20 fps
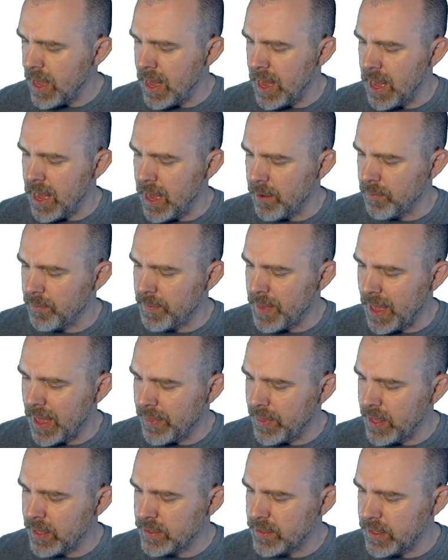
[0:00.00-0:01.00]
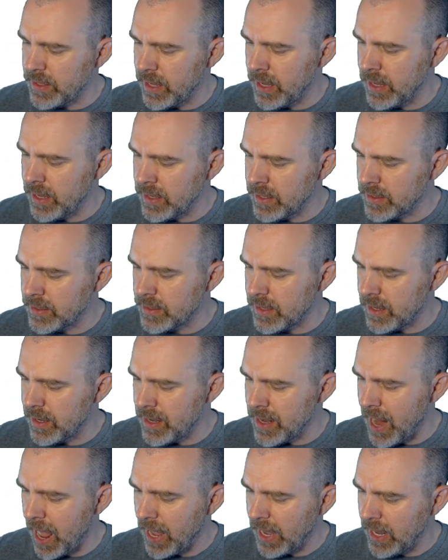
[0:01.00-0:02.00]
that this is
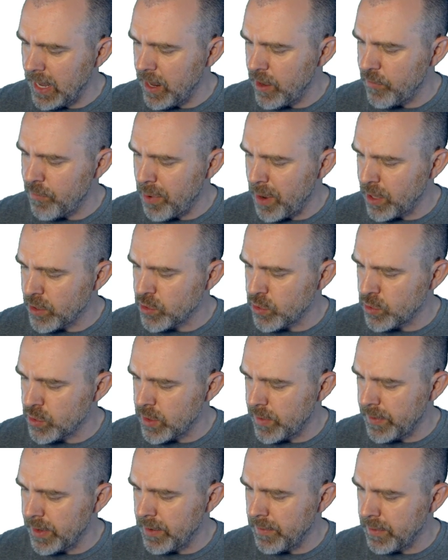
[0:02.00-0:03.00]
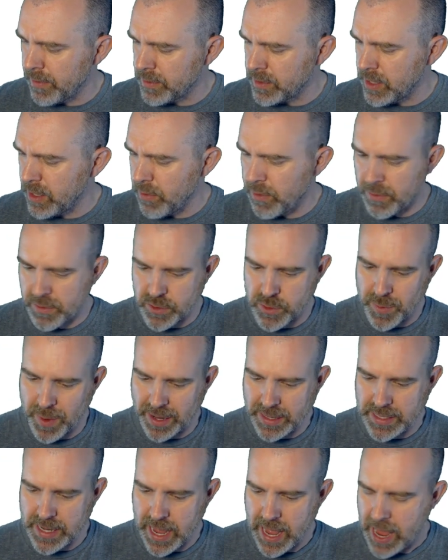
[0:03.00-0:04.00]
negative partial derivative of z with
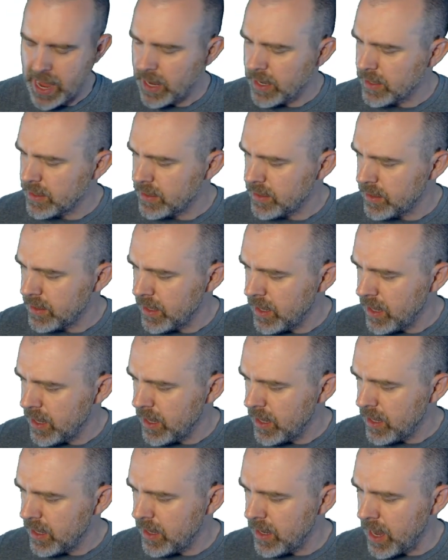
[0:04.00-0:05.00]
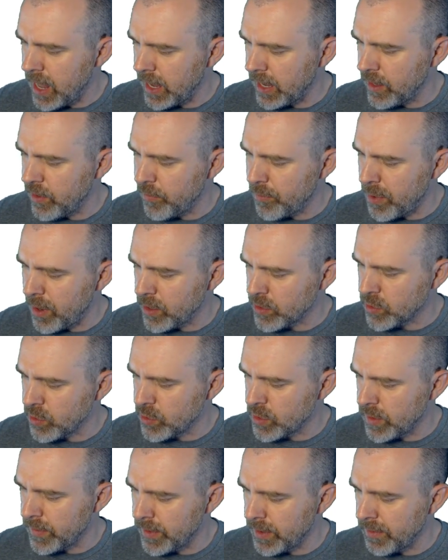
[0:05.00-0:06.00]
respect to x, negative
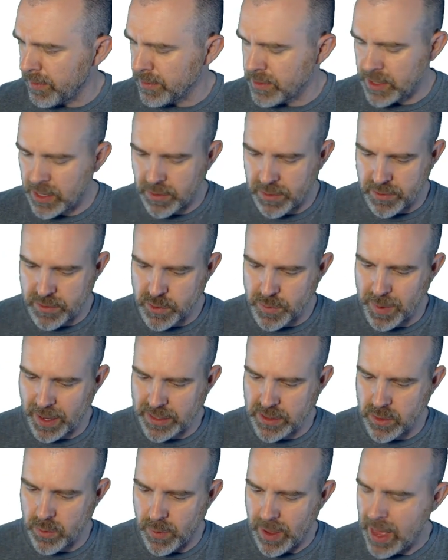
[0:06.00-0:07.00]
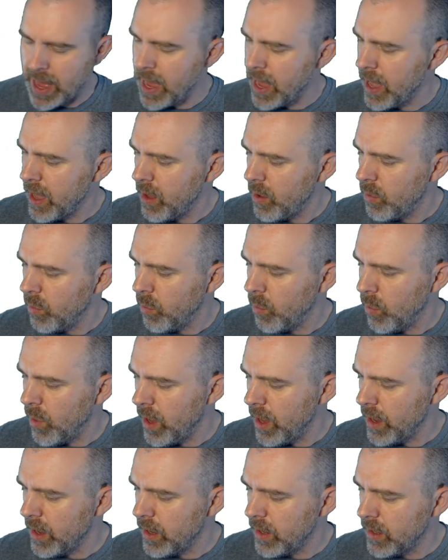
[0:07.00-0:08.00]
partial derivative of z with respect to y,
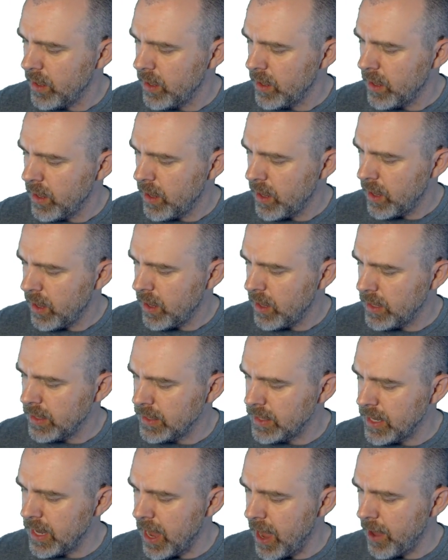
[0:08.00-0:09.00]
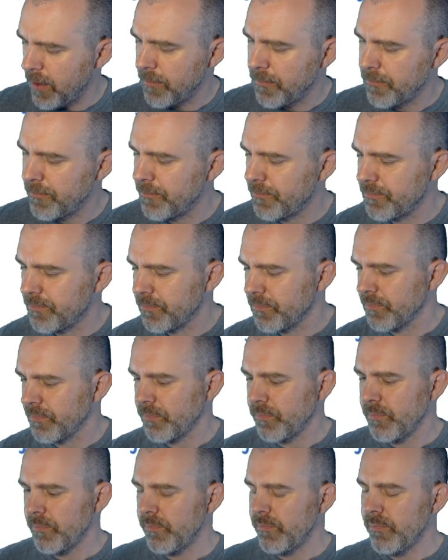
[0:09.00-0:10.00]
1 dA.
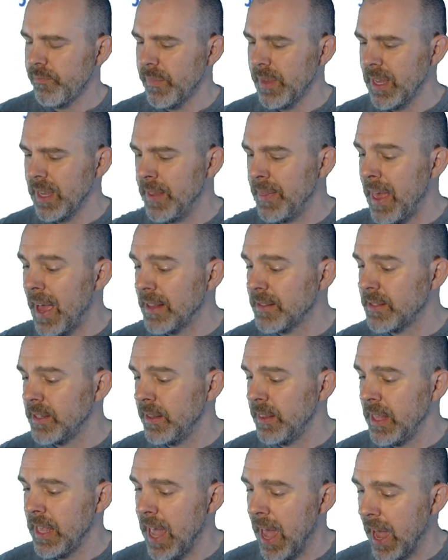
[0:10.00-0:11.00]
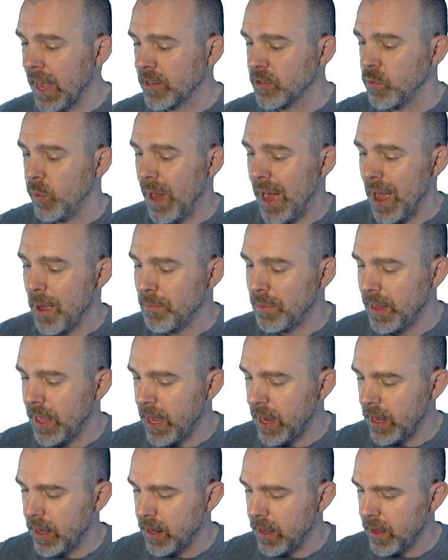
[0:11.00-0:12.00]
And that's in the xy
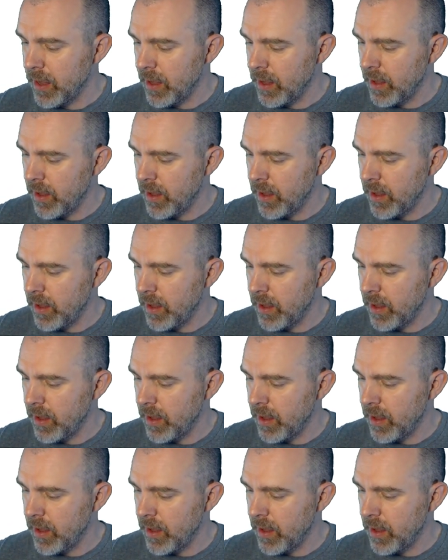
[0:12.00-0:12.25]
plane.